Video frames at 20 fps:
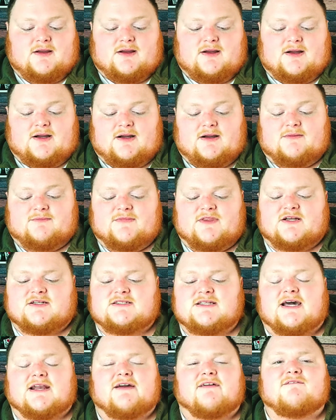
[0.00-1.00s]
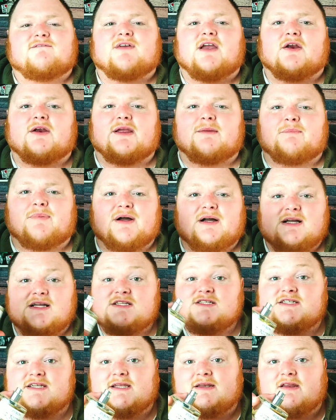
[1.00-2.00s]
There's not a very
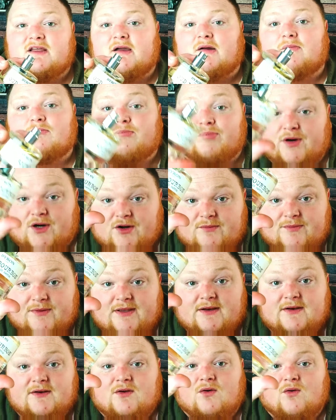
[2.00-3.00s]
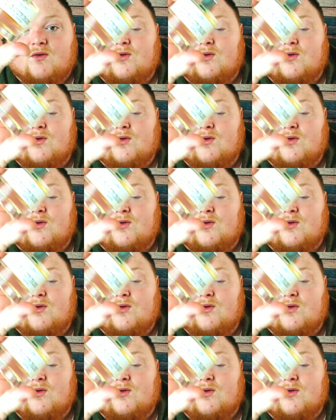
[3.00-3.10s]
pungent bourbon